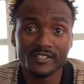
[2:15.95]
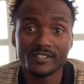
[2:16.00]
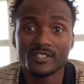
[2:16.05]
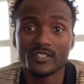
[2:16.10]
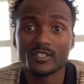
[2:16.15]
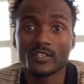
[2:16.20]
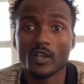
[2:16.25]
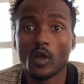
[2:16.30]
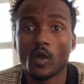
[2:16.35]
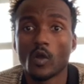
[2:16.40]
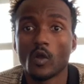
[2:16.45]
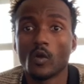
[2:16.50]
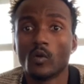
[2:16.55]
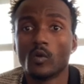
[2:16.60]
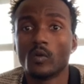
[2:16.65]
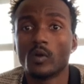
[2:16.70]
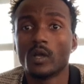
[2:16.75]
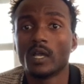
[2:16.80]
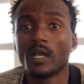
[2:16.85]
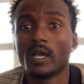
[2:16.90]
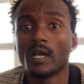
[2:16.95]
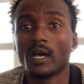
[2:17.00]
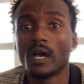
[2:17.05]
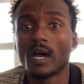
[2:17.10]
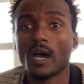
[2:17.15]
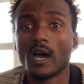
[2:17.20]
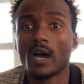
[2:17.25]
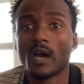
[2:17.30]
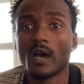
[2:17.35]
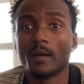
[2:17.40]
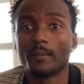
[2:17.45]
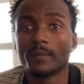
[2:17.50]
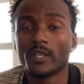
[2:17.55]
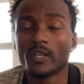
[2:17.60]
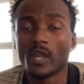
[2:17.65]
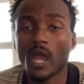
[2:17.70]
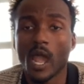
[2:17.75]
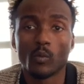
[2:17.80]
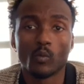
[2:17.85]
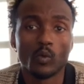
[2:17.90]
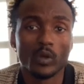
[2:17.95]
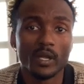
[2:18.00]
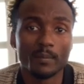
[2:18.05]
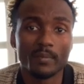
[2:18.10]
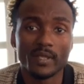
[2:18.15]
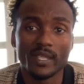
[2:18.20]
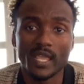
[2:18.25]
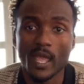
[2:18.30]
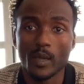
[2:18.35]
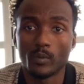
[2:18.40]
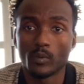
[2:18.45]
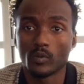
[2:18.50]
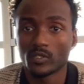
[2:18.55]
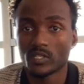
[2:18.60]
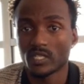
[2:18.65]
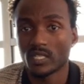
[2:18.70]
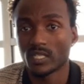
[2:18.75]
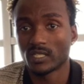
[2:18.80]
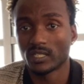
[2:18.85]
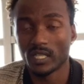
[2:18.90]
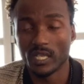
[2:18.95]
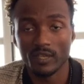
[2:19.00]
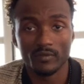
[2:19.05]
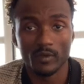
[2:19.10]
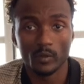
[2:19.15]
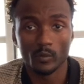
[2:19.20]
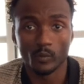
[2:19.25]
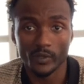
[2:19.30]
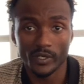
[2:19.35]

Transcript: So, I want to be able to live a